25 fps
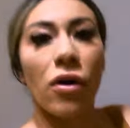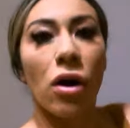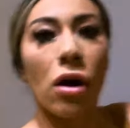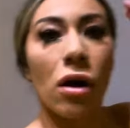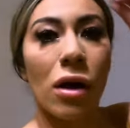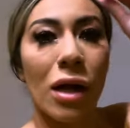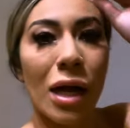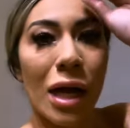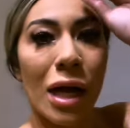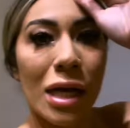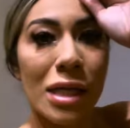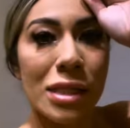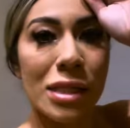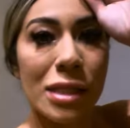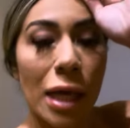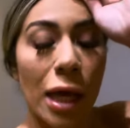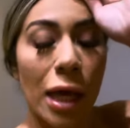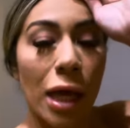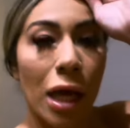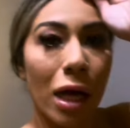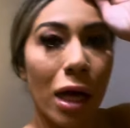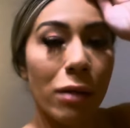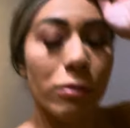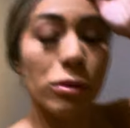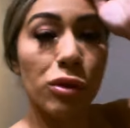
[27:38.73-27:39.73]
all, guys,
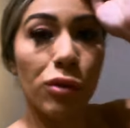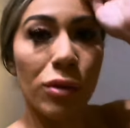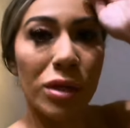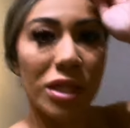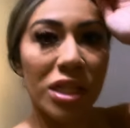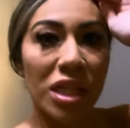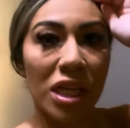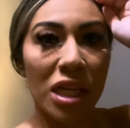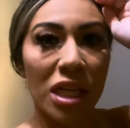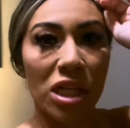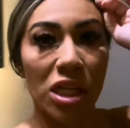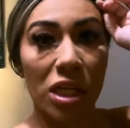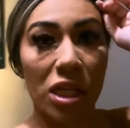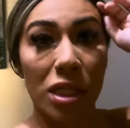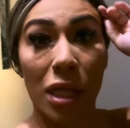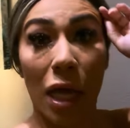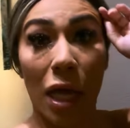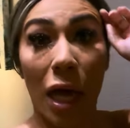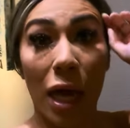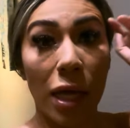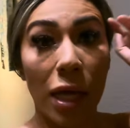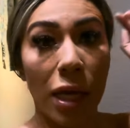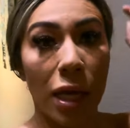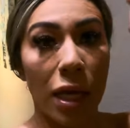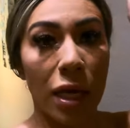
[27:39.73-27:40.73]
it comes with dishes.
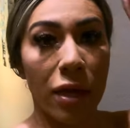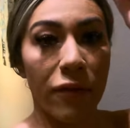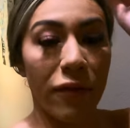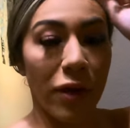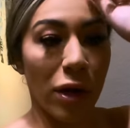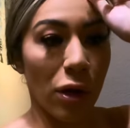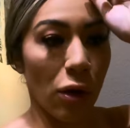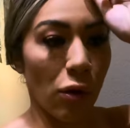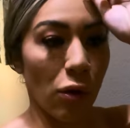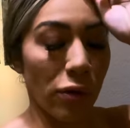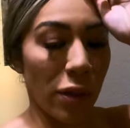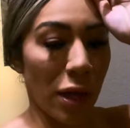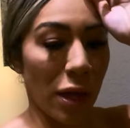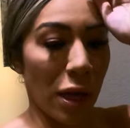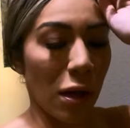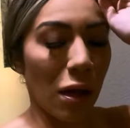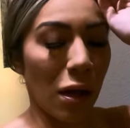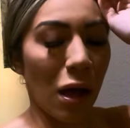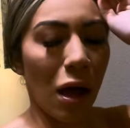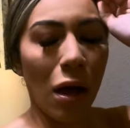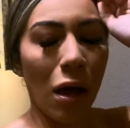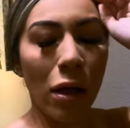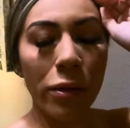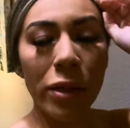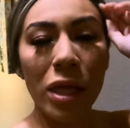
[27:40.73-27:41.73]
I didn't even know that.
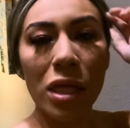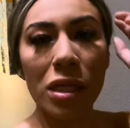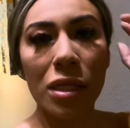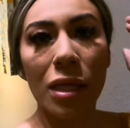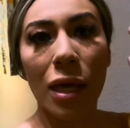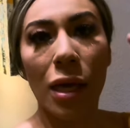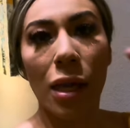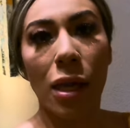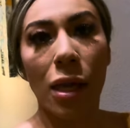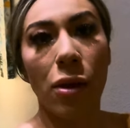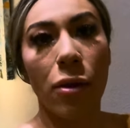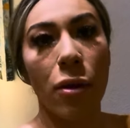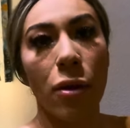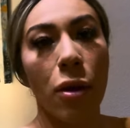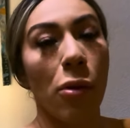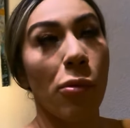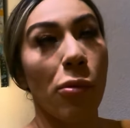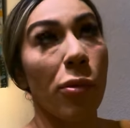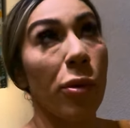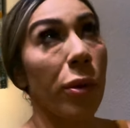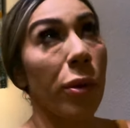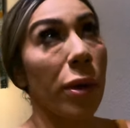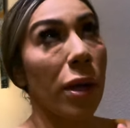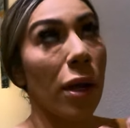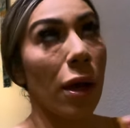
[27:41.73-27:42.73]
Honestly, I didn't even
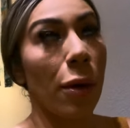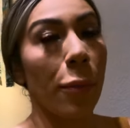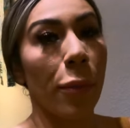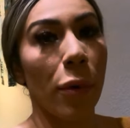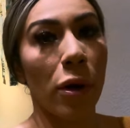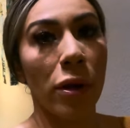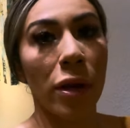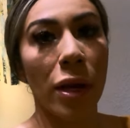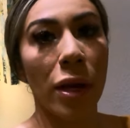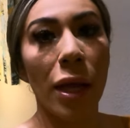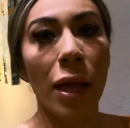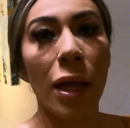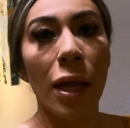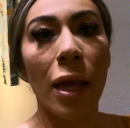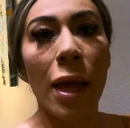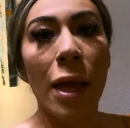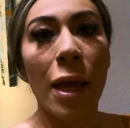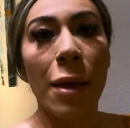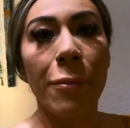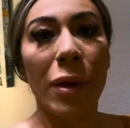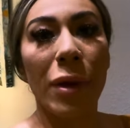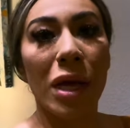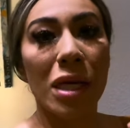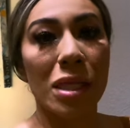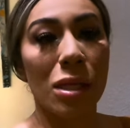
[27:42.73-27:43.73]
read up on it
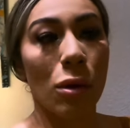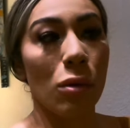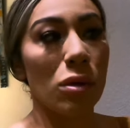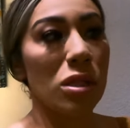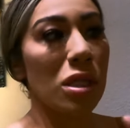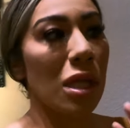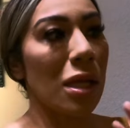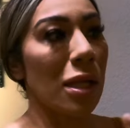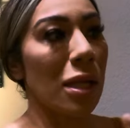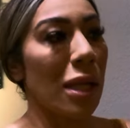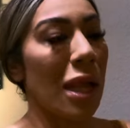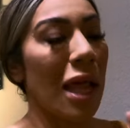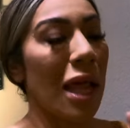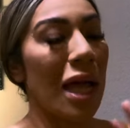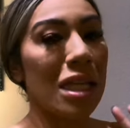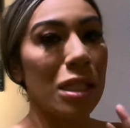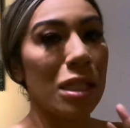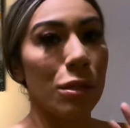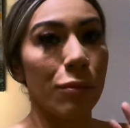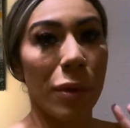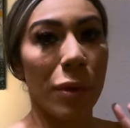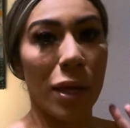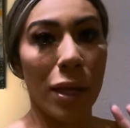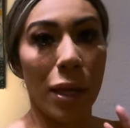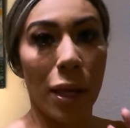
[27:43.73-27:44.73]
because it was a last
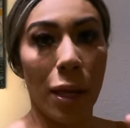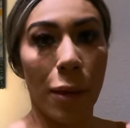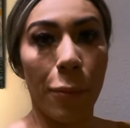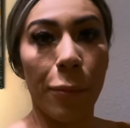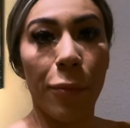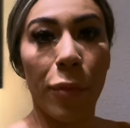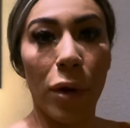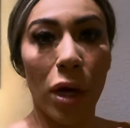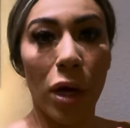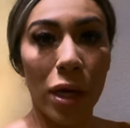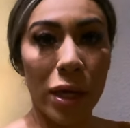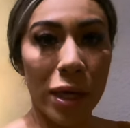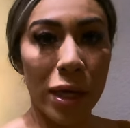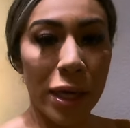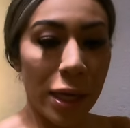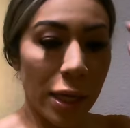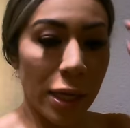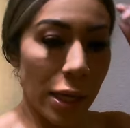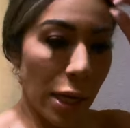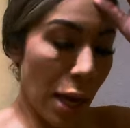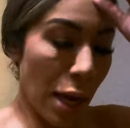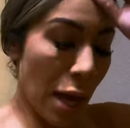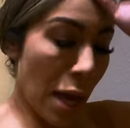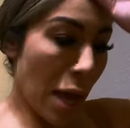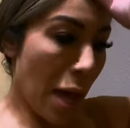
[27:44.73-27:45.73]
minute
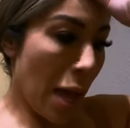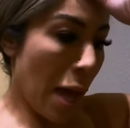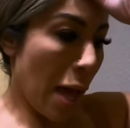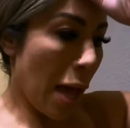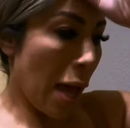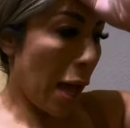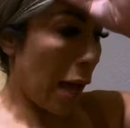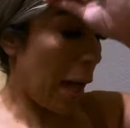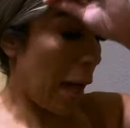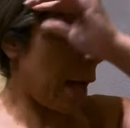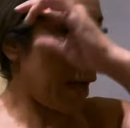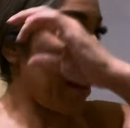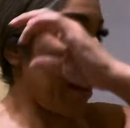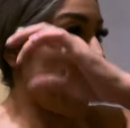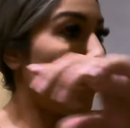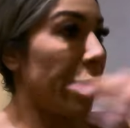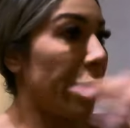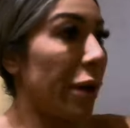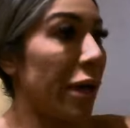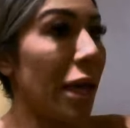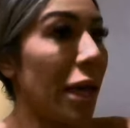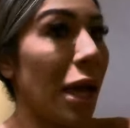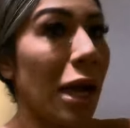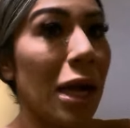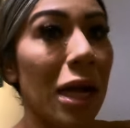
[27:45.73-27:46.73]
booking.
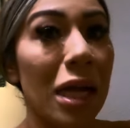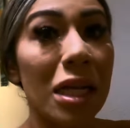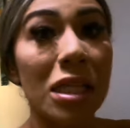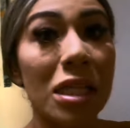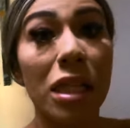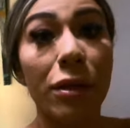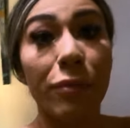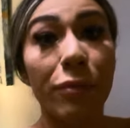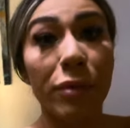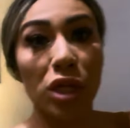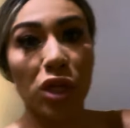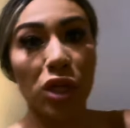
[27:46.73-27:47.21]
But yeah, guys, let me